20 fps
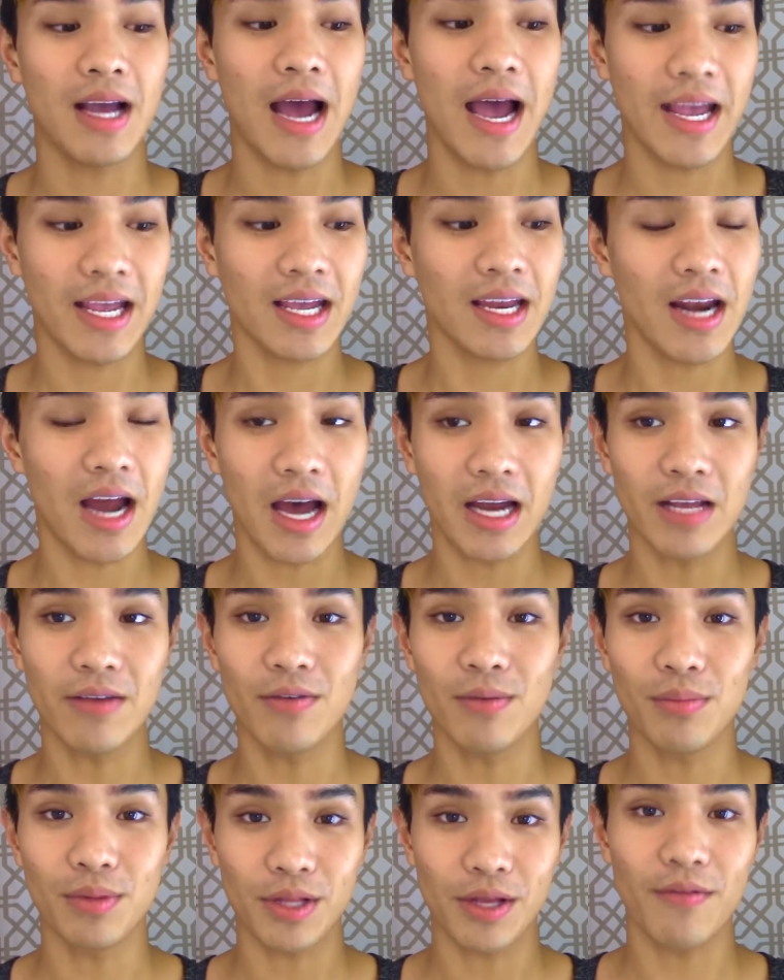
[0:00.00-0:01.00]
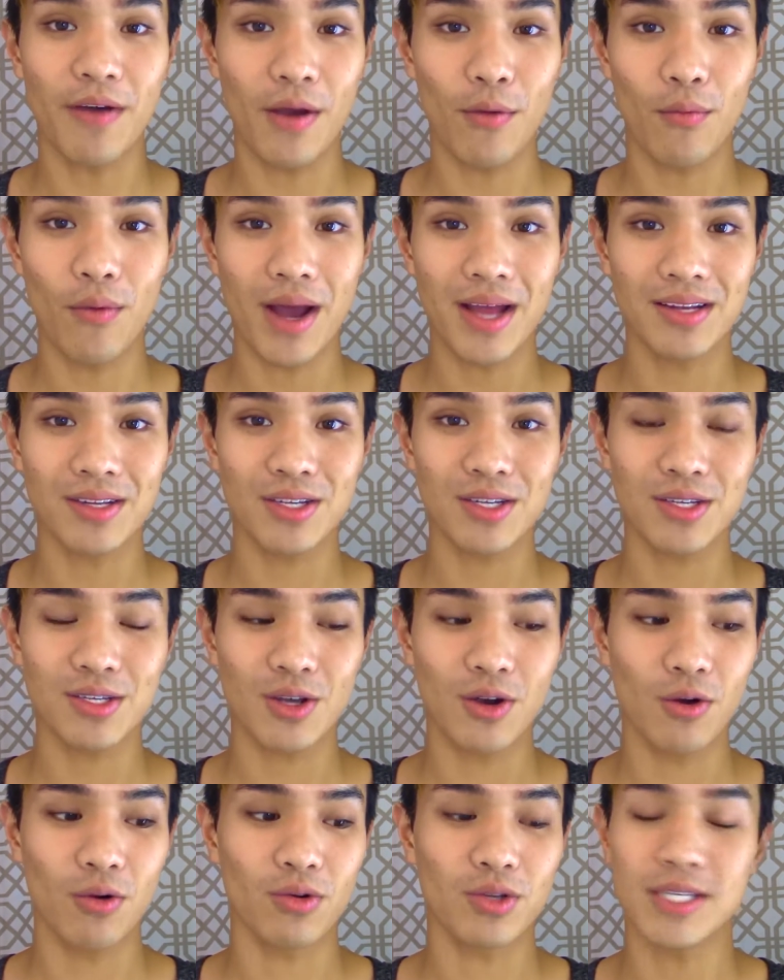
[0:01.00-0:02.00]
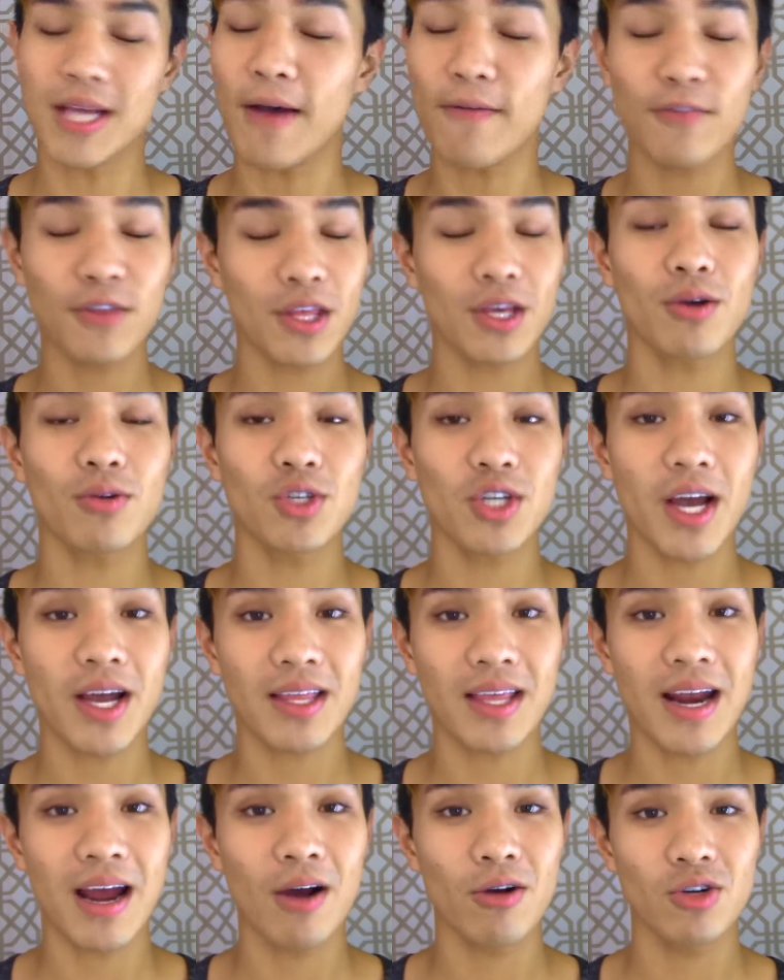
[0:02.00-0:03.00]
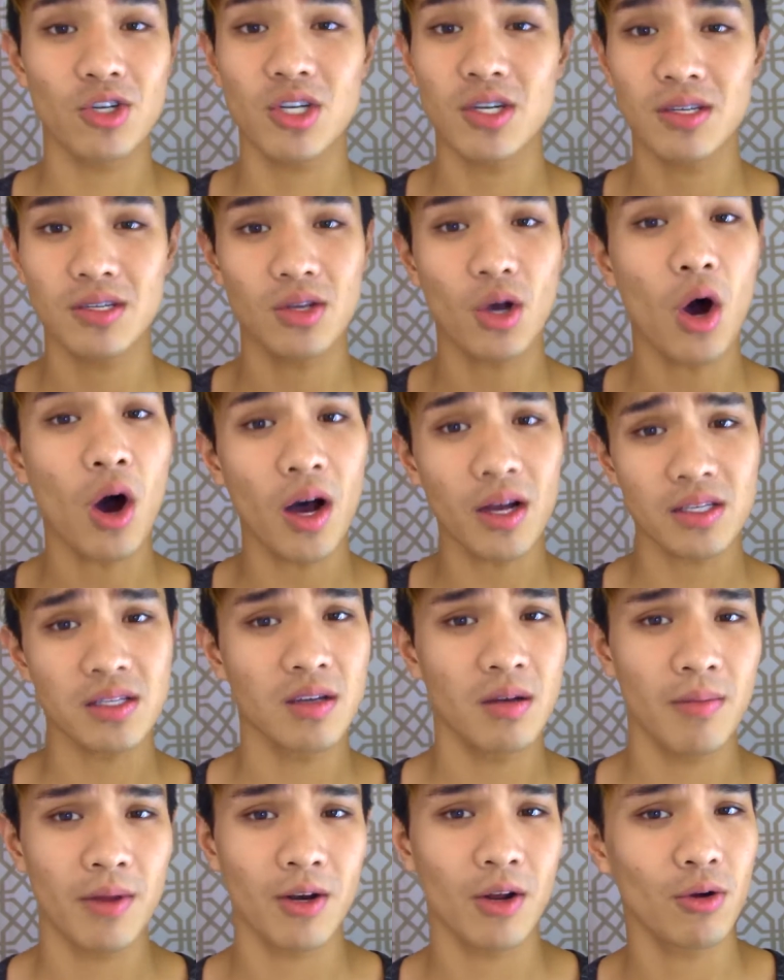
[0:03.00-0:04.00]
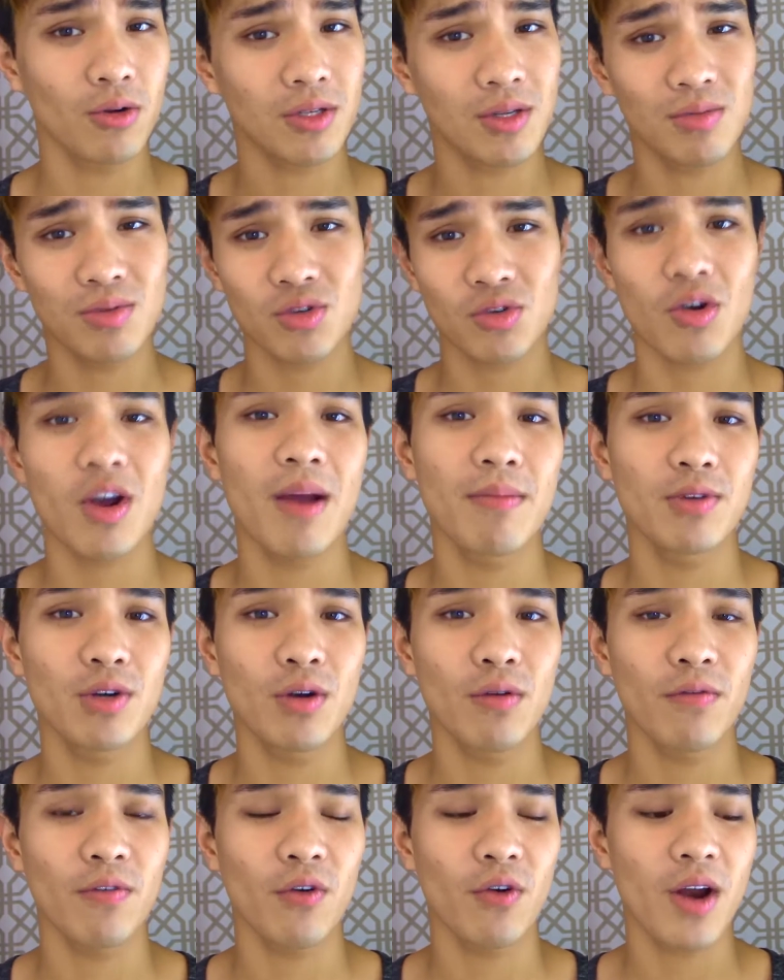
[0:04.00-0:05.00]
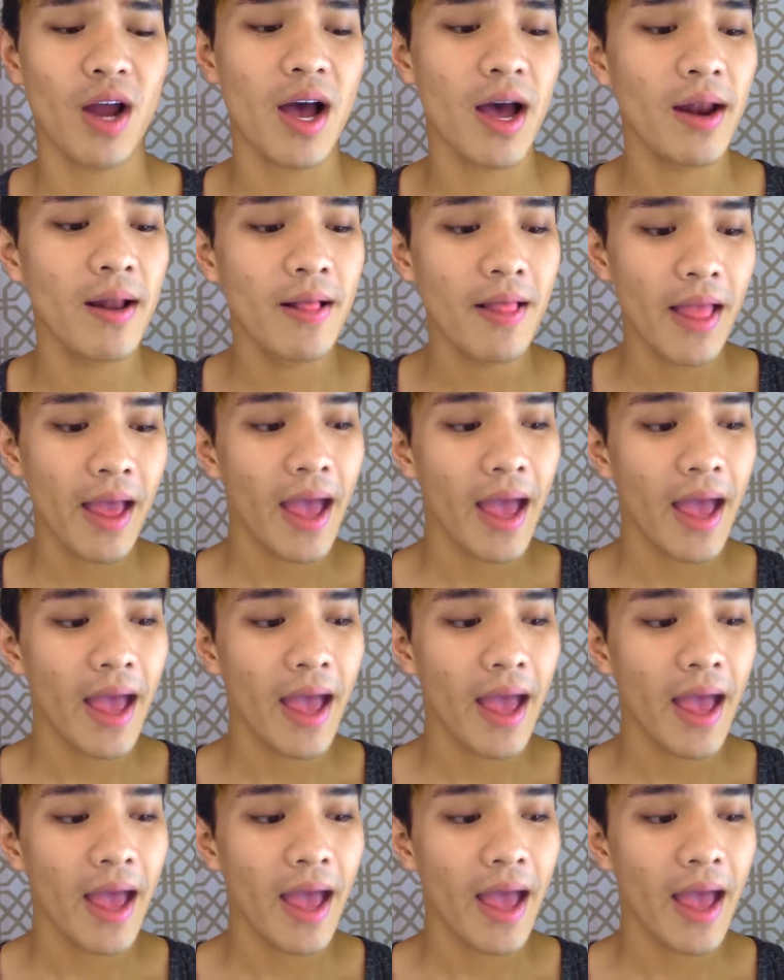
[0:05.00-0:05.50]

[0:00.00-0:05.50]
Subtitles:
I cannot even believe I went. So definitely go check that out. She's awesome, and go subscribe to her if you're not.